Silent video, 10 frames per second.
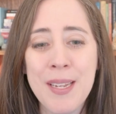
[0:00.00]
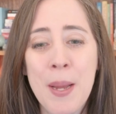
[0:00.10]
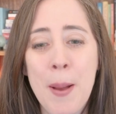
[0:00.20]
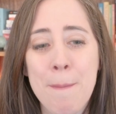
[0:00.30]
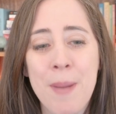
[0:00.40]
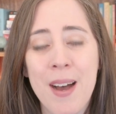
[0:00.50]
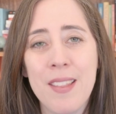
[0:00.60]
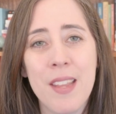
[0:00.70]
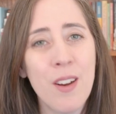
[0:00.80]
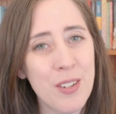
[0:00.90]
but
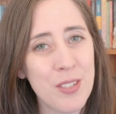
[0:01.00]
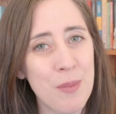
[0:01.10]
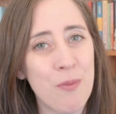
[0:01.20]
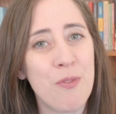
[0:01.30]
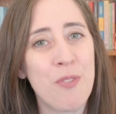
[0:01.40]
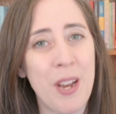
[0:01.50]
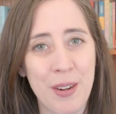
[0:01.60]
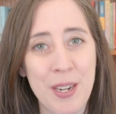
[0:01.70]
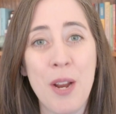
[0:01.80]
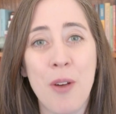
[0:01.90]
there are some
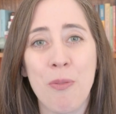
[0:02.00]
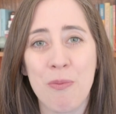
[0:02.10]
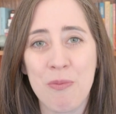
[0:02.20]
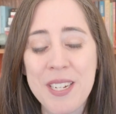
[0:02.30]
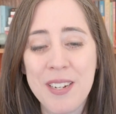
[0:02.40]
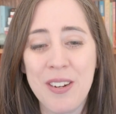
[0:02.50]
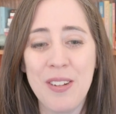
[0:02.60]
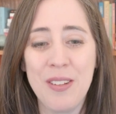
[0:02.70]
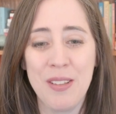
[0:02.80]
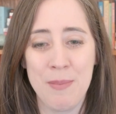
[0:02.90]
very real
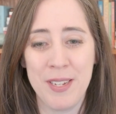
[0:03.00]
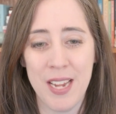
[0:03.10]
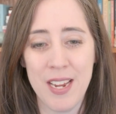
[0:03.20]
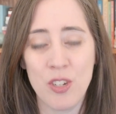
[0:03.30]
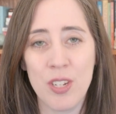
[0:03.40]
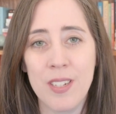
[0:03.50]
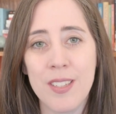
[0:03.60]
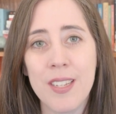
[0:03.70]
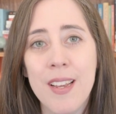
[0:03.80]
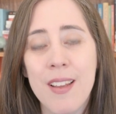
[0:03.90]

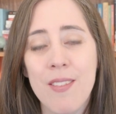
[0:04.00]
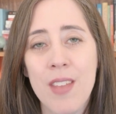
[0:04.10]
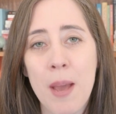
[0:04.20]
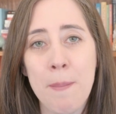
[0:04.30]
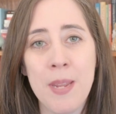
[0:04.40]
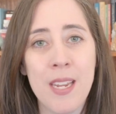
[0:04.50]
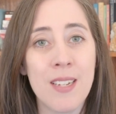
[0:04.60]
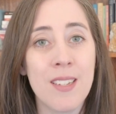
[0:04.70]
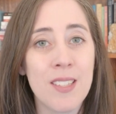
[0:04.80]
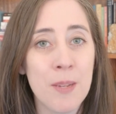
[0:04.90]
limitations that mean
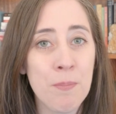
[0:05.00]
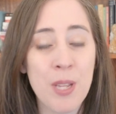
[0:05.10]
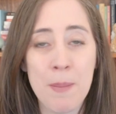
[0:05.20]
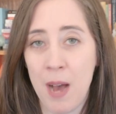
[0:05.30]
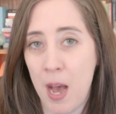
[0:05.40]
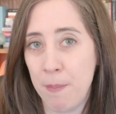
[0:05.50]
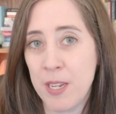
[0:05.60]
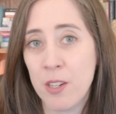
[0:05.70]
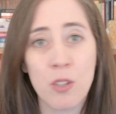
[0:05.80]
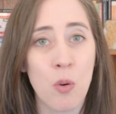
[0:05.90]
simply popping
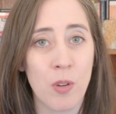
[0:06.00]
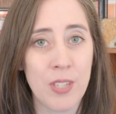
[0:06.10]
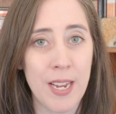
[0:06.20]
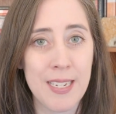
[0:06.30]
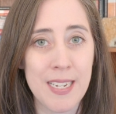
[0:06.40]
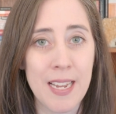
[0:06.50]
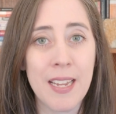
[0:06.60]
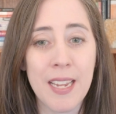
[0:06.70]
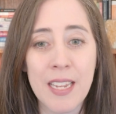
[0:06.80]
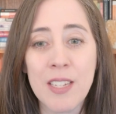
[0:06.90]
your course idea
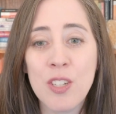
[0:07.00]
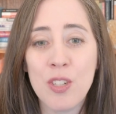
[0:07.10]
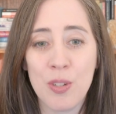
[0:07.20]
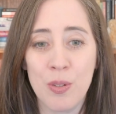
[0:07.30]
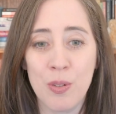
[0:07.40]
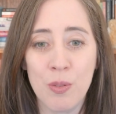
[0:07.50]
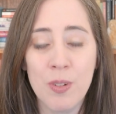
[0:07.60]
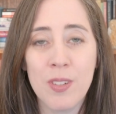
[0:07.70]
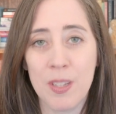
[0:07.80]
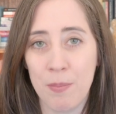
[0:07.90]
into
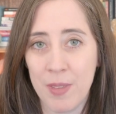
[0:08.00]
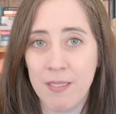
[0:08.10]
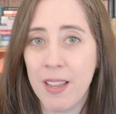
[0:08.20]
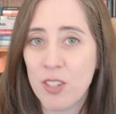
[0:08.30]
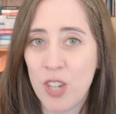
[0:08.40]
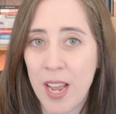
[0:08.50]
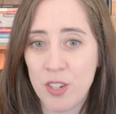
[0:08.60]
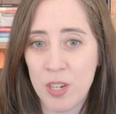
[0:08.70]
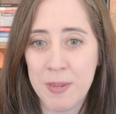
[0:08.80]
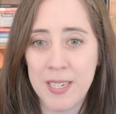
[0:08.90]
something like
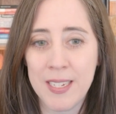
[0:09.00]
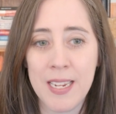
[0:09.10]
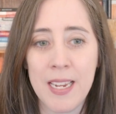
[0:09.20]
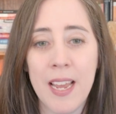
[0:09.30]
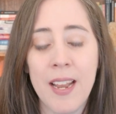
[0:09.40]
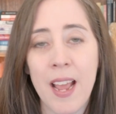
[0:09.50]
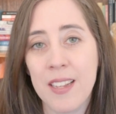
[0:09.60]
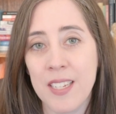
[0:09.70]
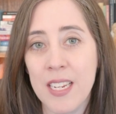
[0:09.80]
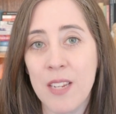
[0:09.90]
ChatGPT and
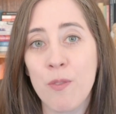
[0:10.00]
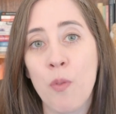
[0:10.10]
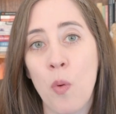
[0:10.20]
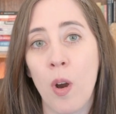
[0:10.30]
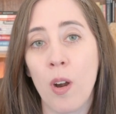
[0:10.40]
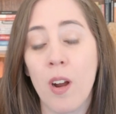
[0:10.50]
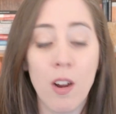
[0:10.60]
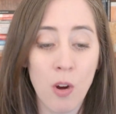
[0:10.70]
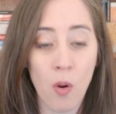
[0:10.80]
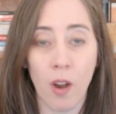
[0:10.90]
asking it for a
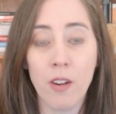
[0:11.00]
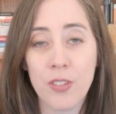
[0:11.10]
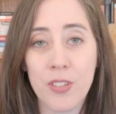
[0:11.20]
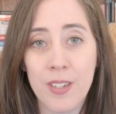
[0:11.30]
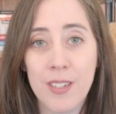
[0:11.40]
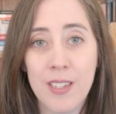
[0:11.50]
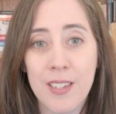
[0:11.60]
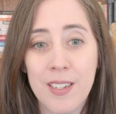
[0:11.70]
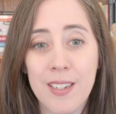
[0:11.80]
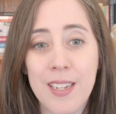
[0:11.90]
course
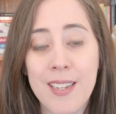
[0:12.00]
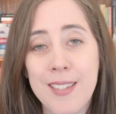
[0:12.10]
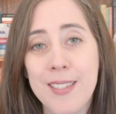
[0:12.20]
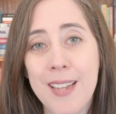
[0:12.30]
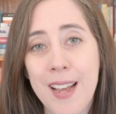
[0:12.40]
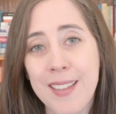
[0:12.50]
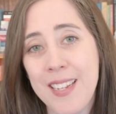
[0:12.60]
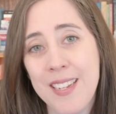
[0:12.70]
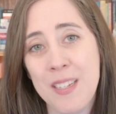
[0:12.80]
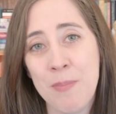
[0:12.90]
is not the
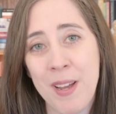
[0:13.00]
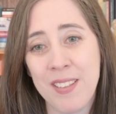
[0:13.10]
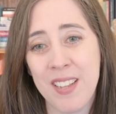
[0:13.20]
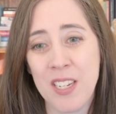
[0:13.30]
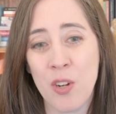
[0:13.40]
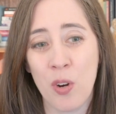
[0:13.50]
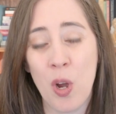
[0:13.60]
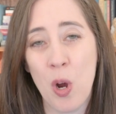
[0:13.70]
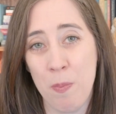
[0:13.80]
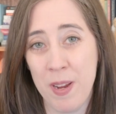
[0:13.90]
easy button that you're
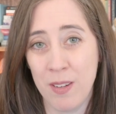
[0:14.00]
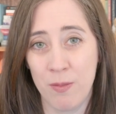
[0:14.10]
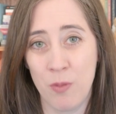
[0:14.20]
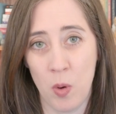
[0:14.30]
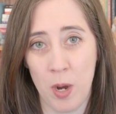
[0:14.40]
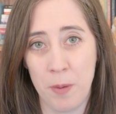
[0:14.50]
hoping for.